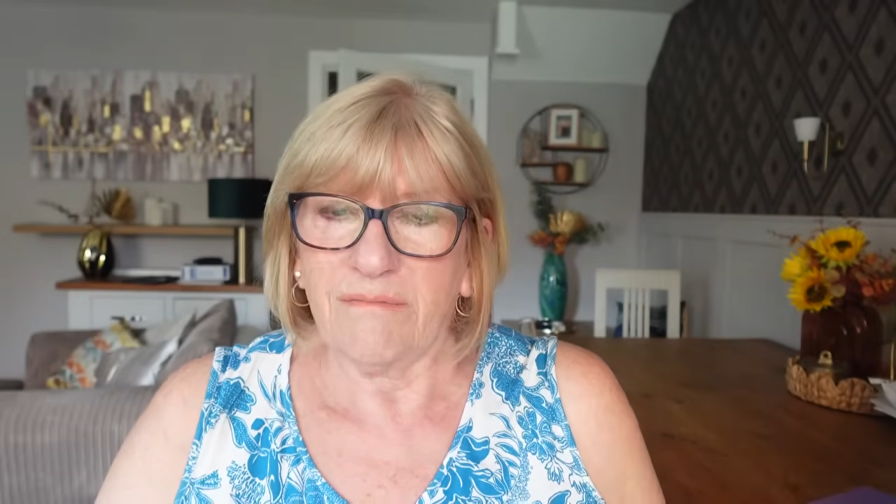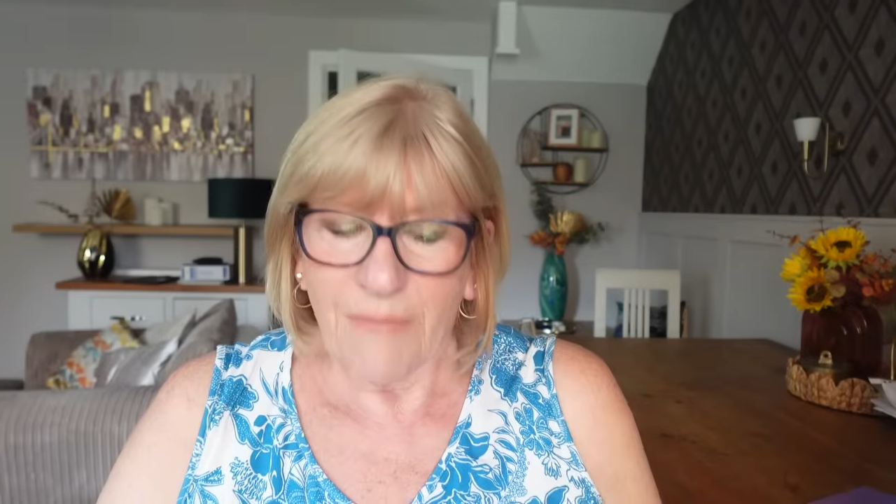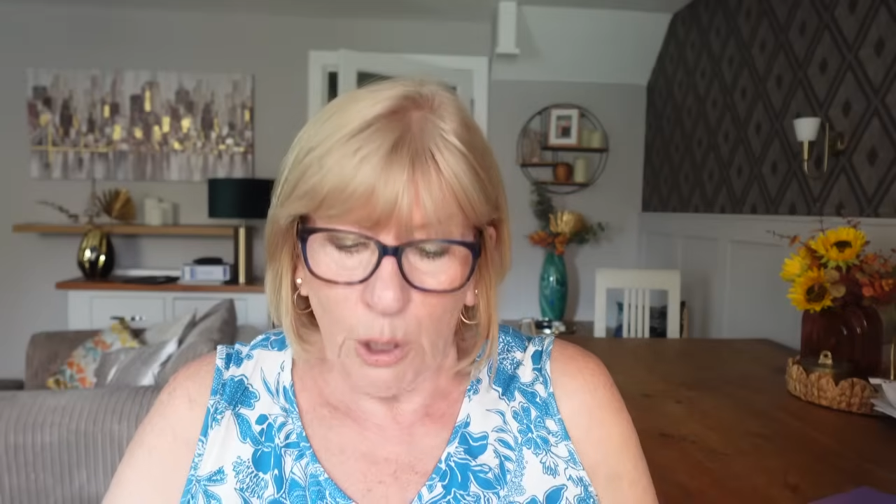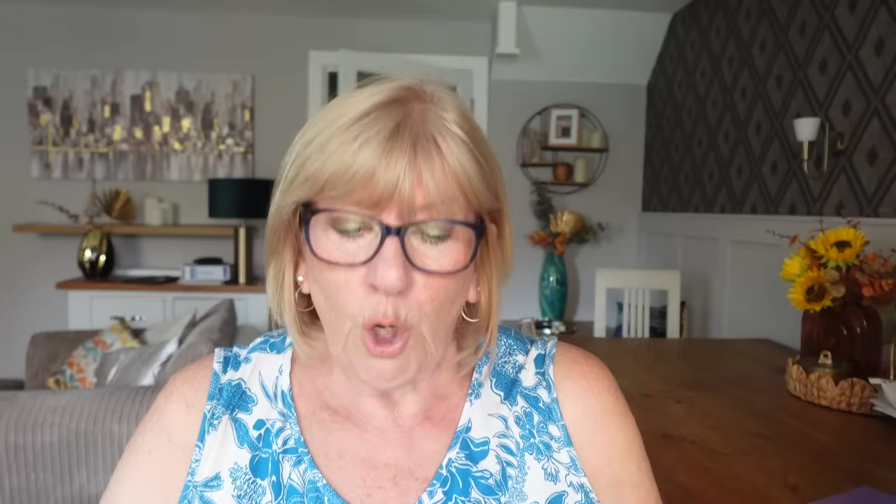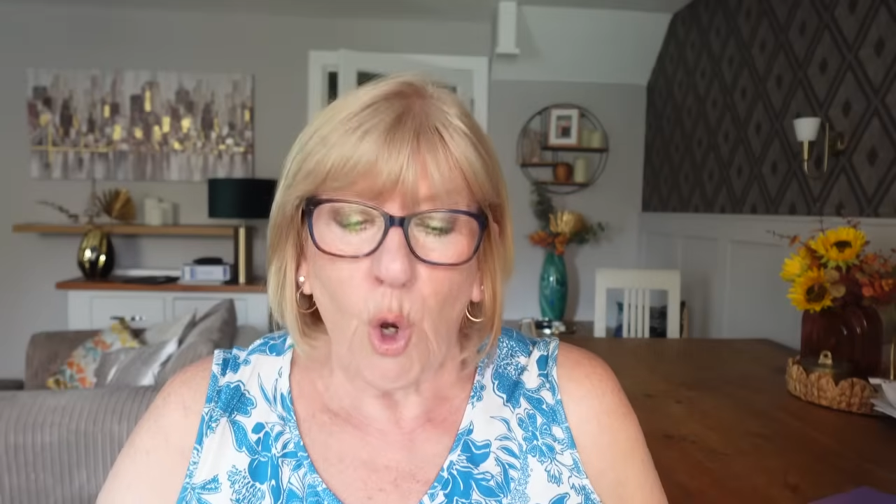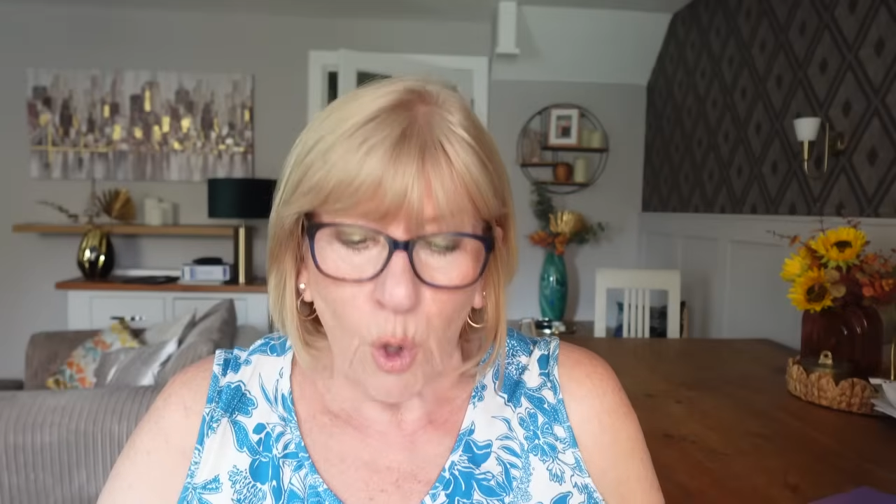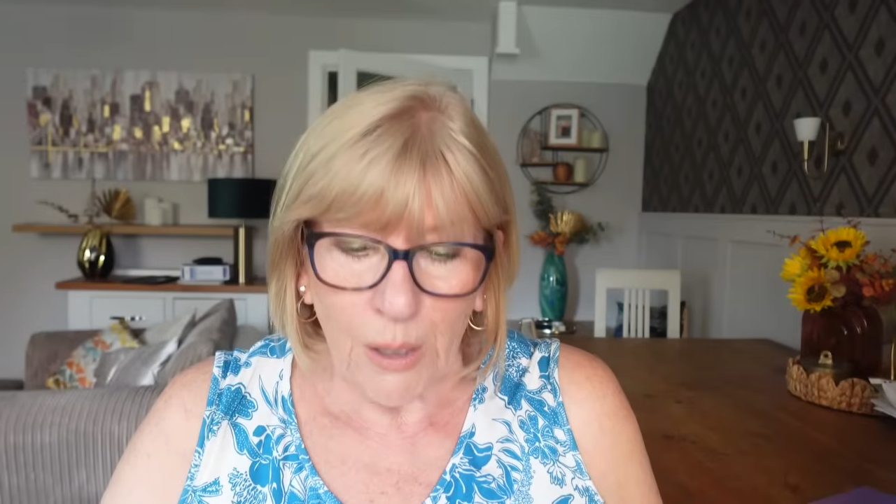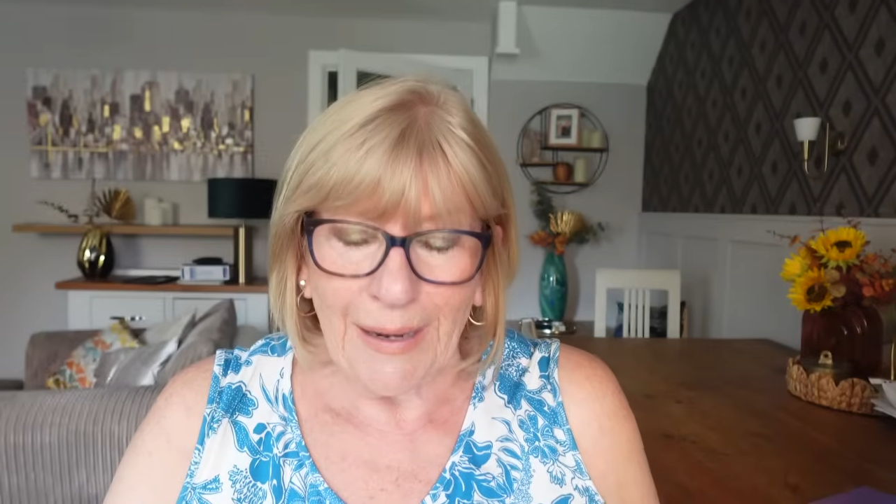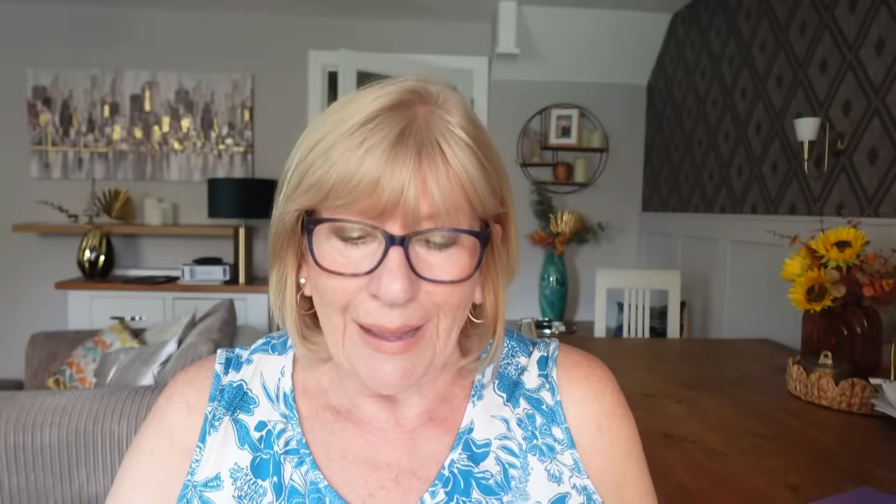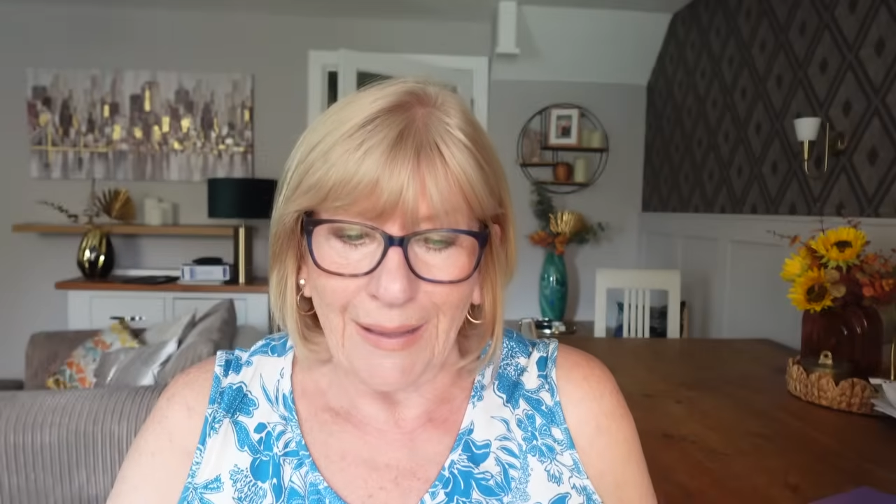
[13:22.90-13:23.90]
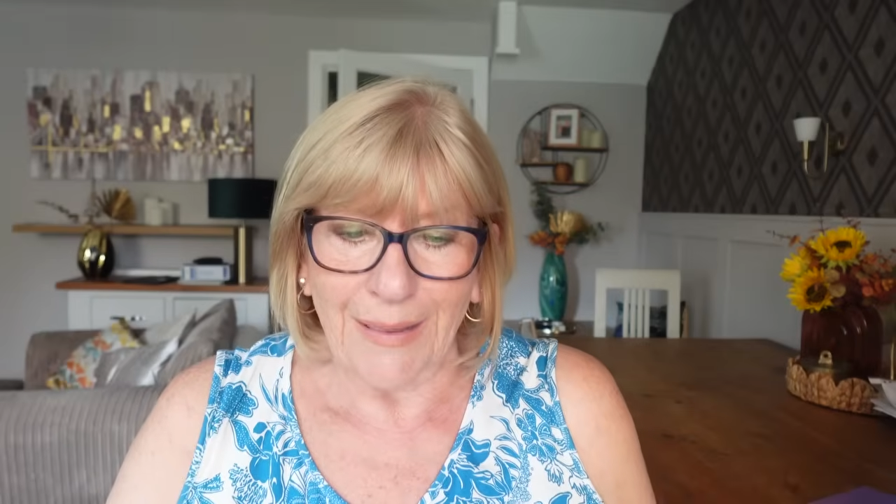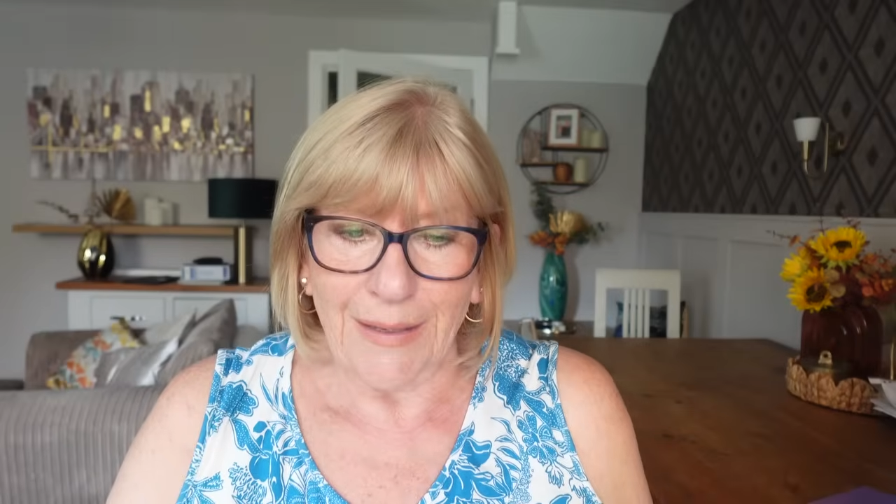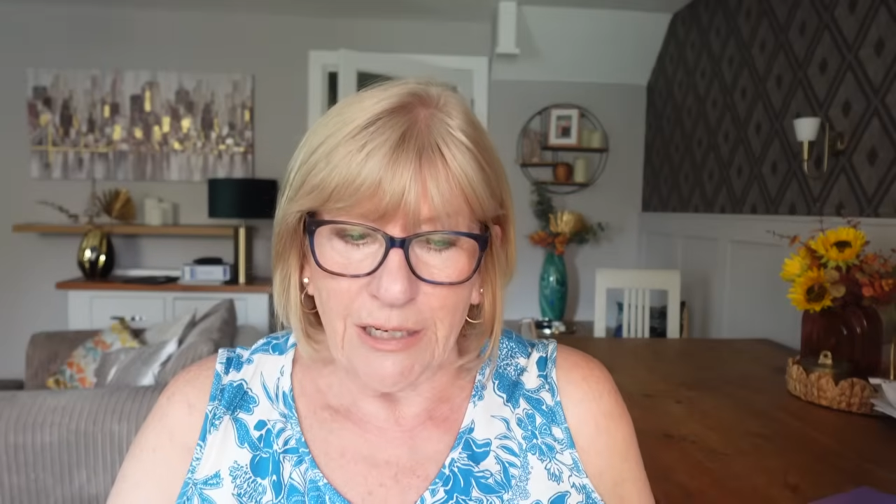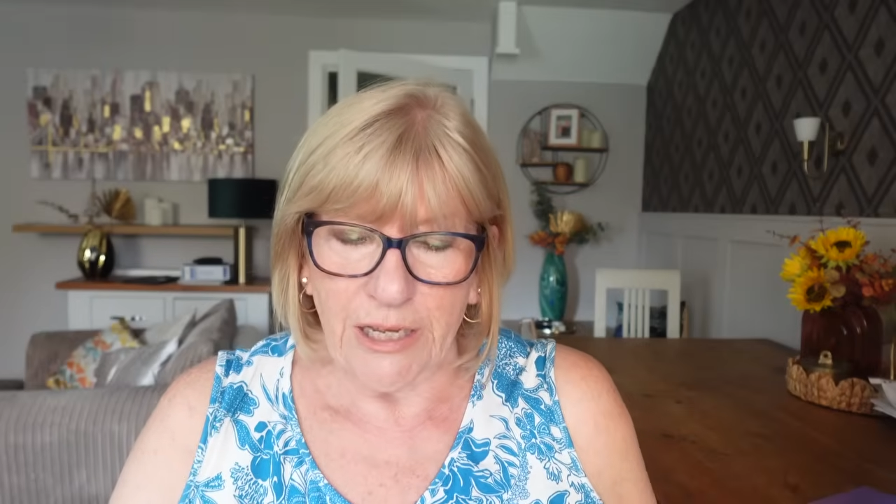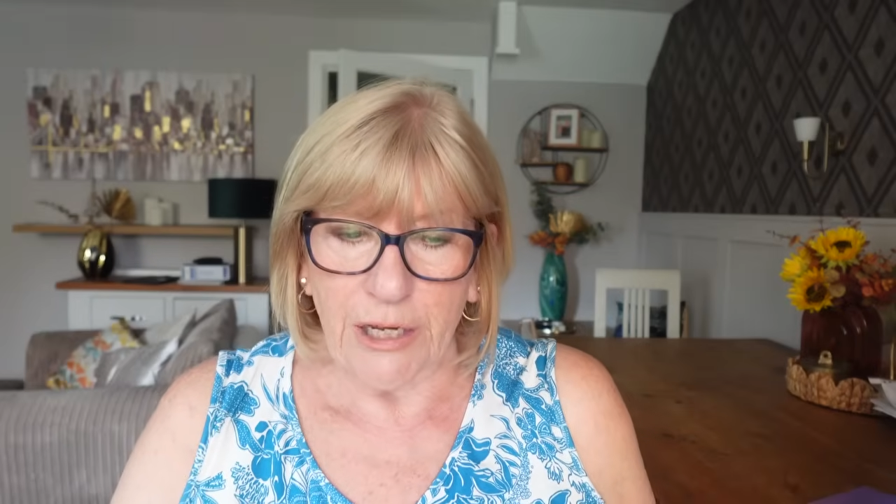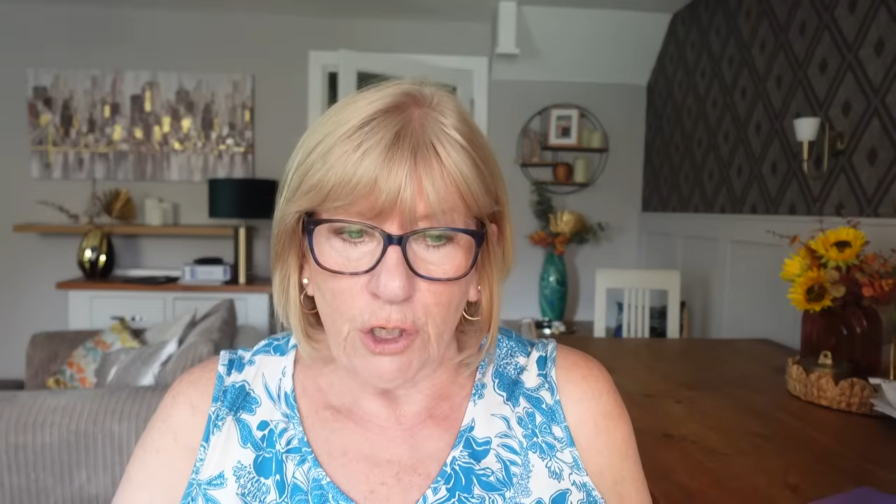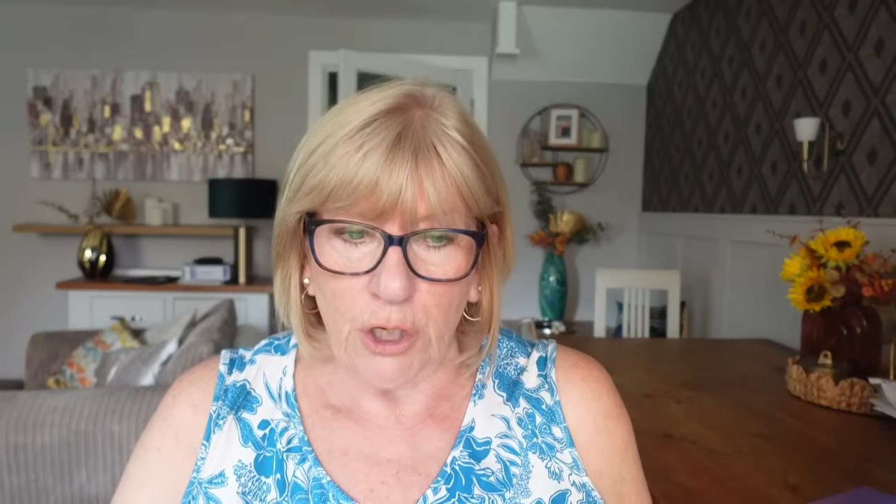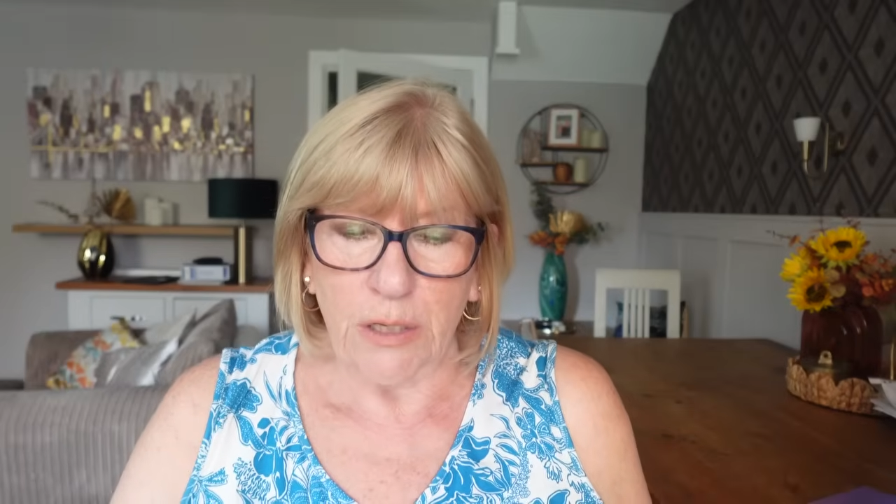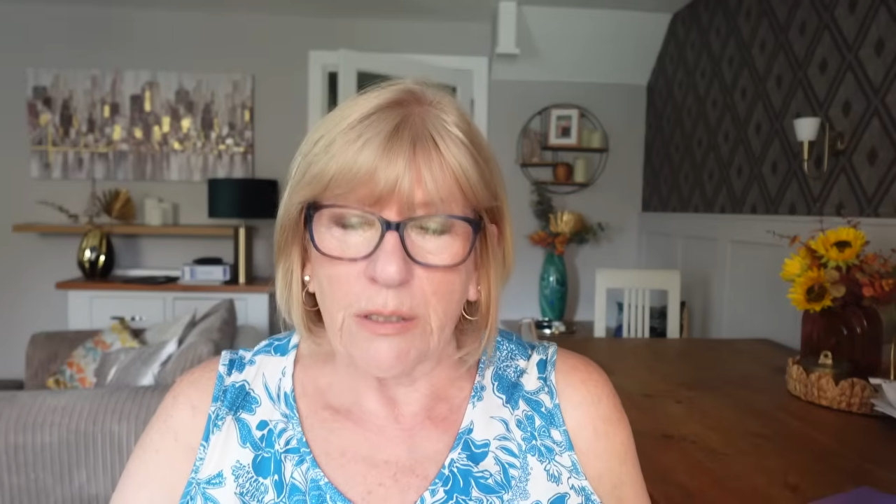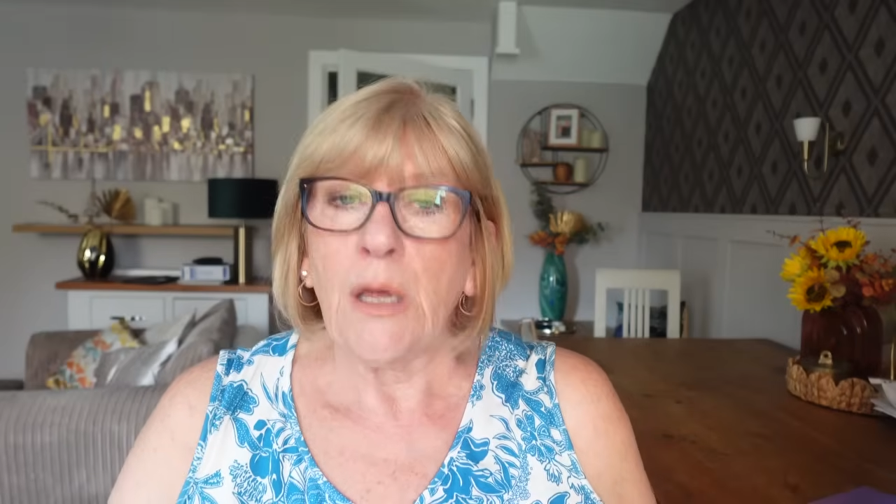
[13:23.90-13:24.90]
longer length
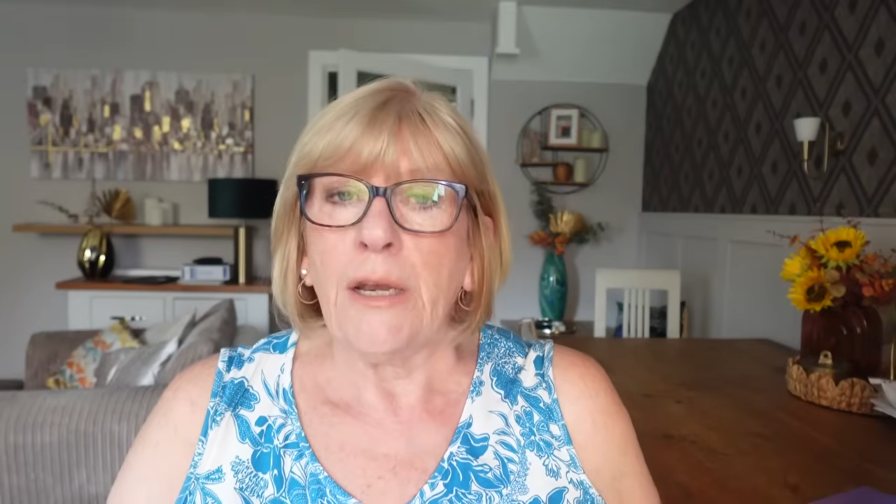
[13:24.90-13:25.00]
t-shirts.